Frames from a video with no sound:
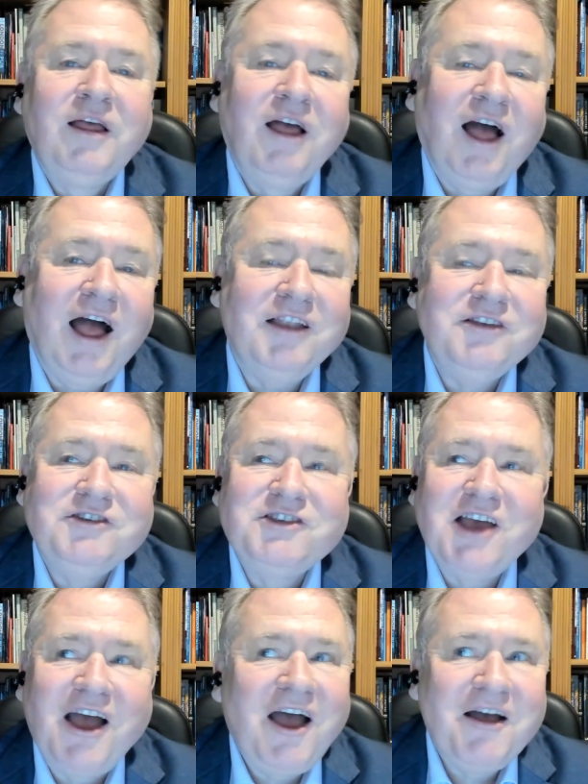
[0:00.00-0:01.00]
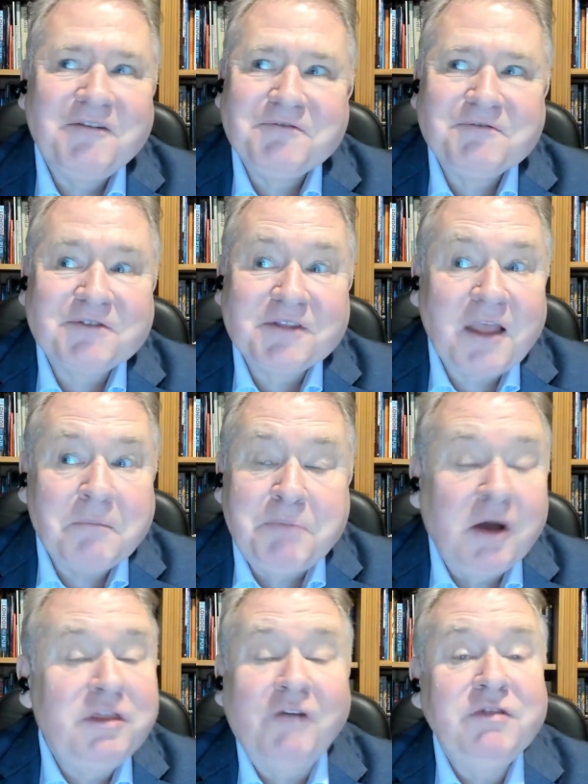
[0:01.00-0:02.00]
And
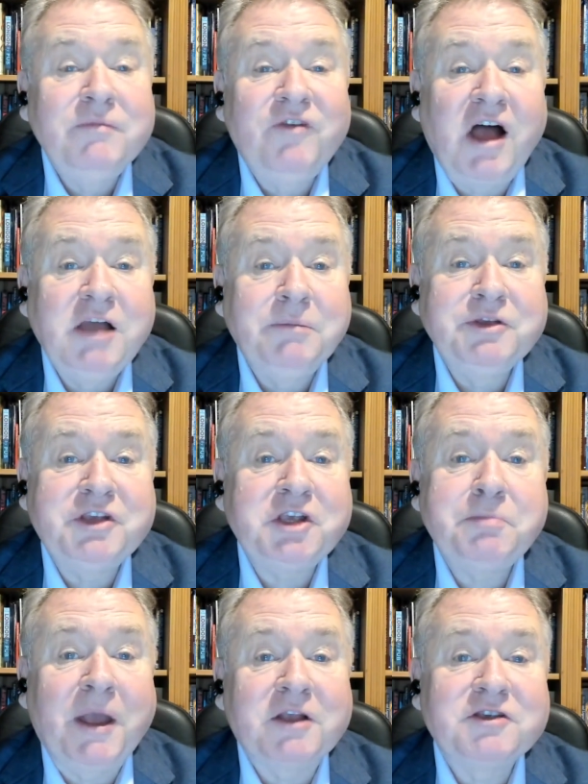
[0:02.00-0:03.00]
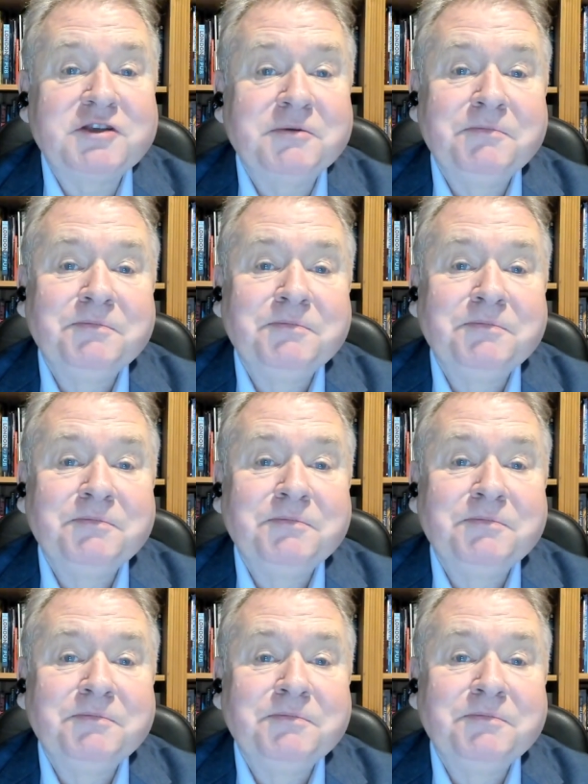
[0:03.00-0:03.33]
both of them viable suspects.